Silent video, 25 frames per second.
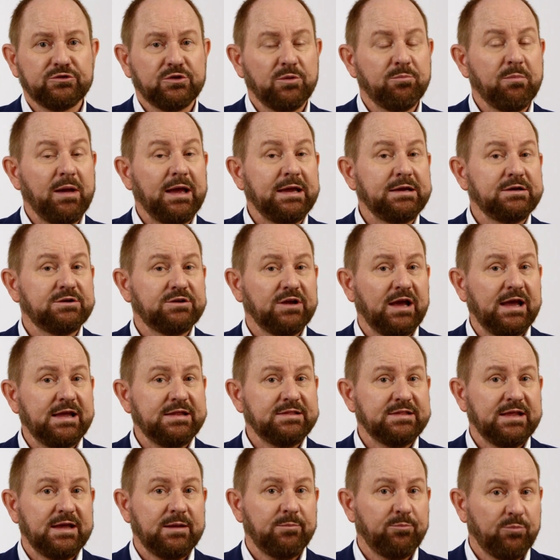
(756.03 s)
to
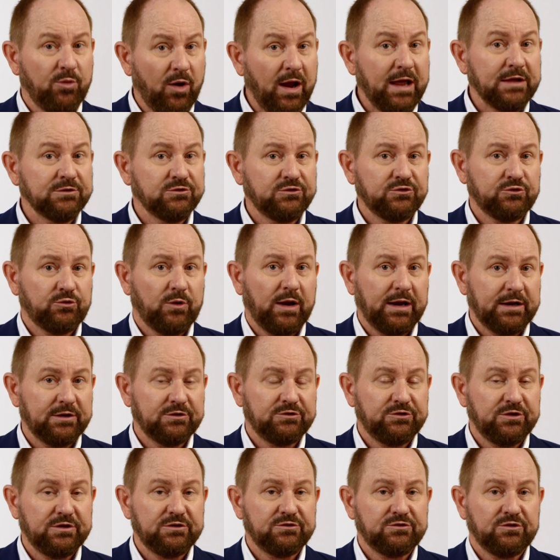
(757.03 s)
maintain their brand
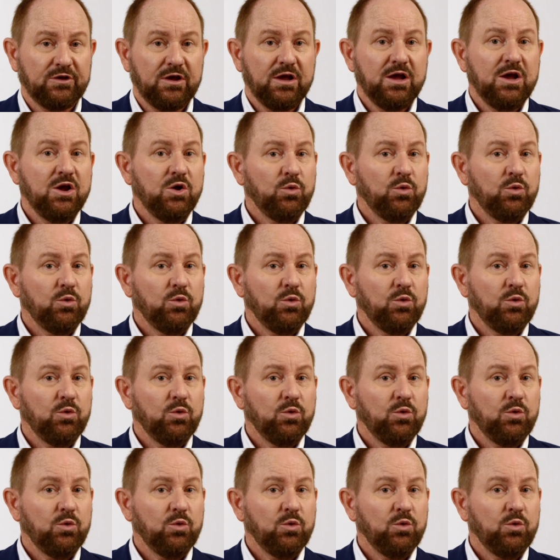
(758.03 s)
strategies